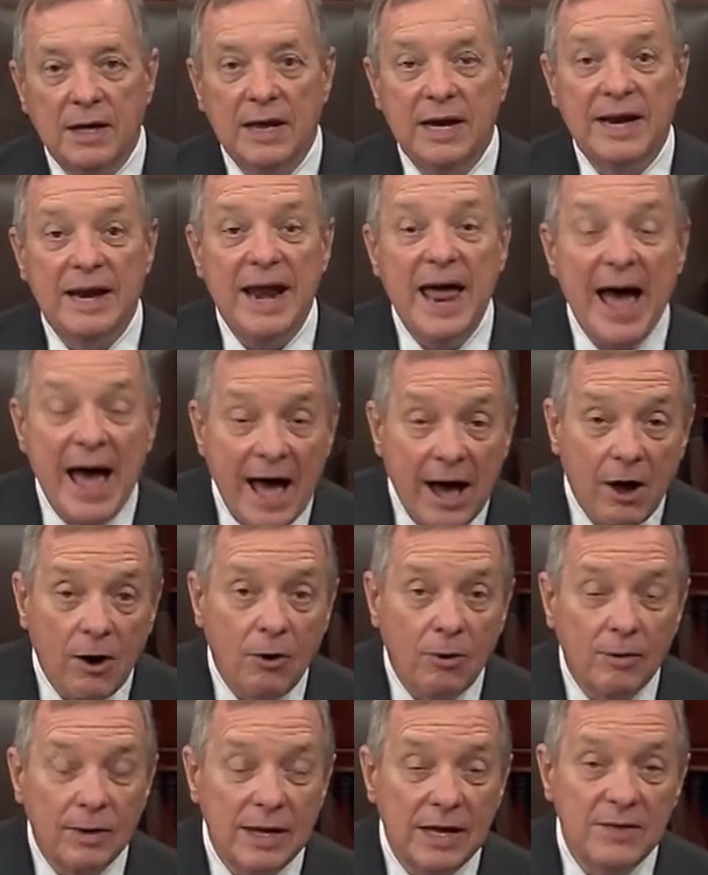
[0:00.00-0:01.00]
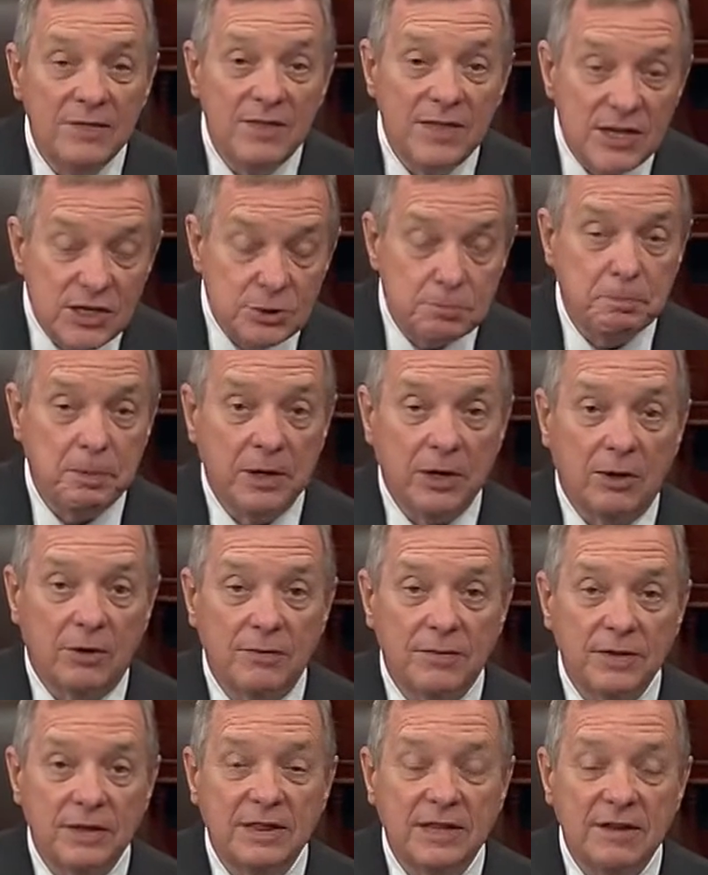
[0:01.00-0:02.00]
Now, in this bill
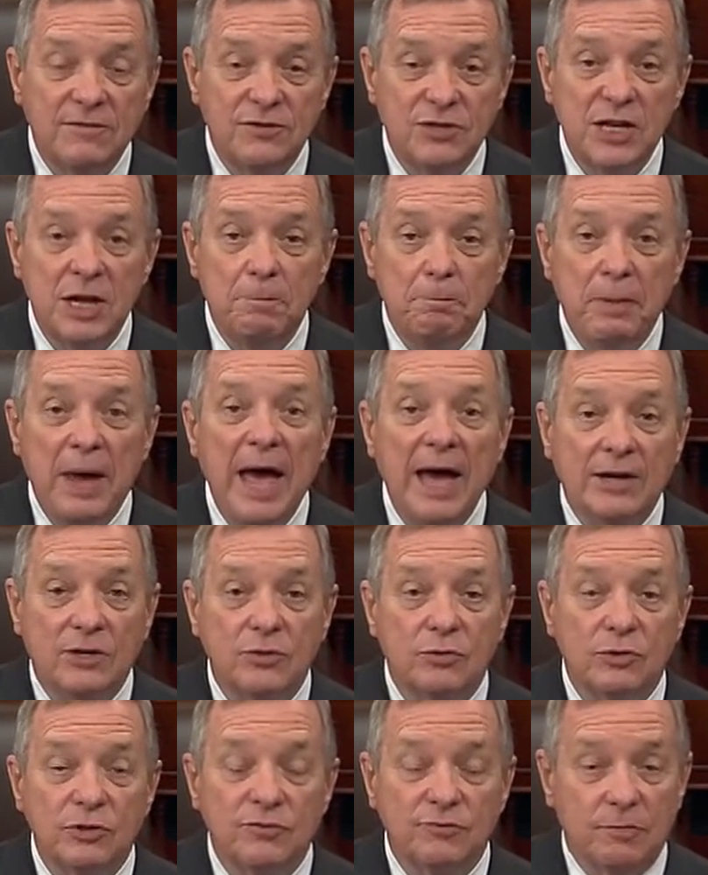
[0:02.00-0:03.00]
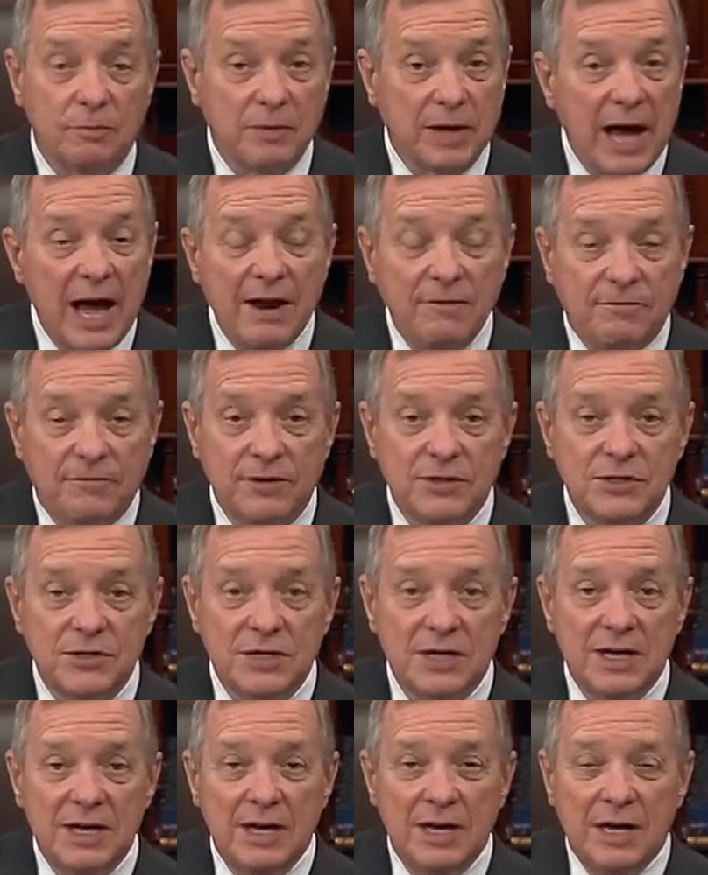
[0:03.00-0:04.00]
that they've sent back to us from conference,